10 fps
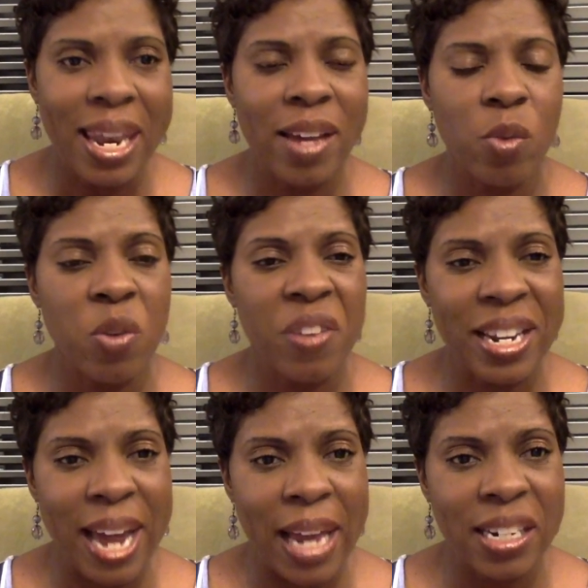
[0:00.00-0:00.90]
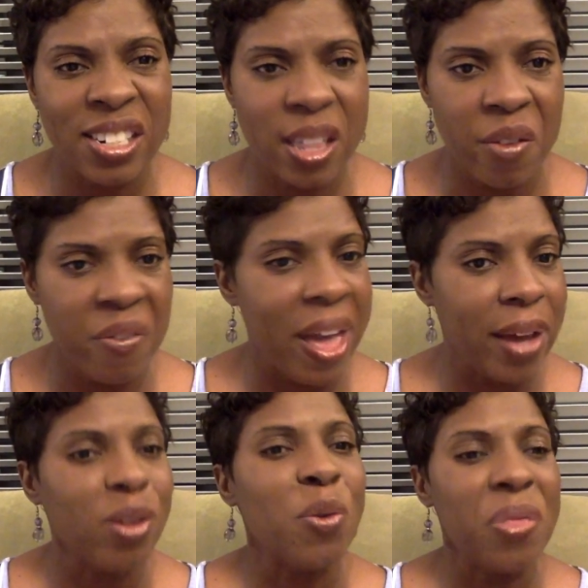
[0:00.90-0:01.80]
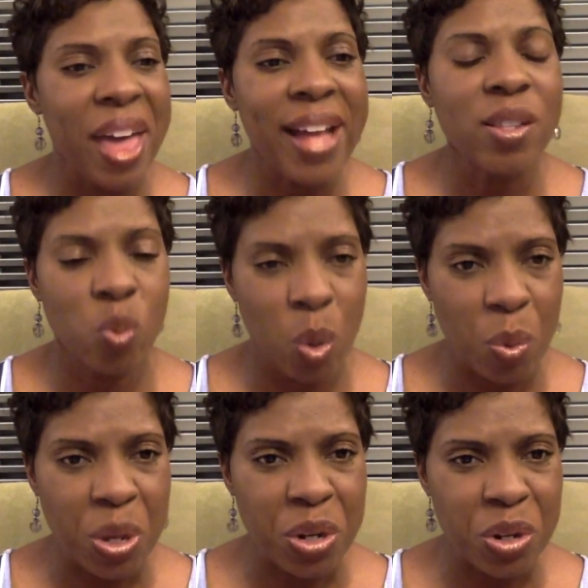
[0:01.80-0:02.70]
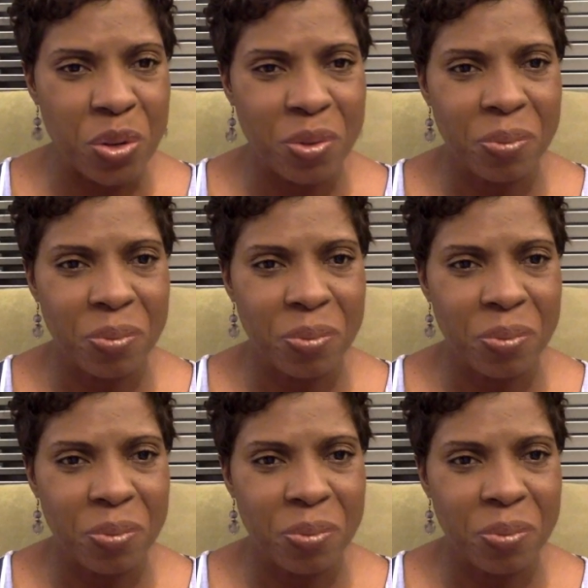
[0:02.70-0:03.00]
like we've acknowledged their value. That's what we do.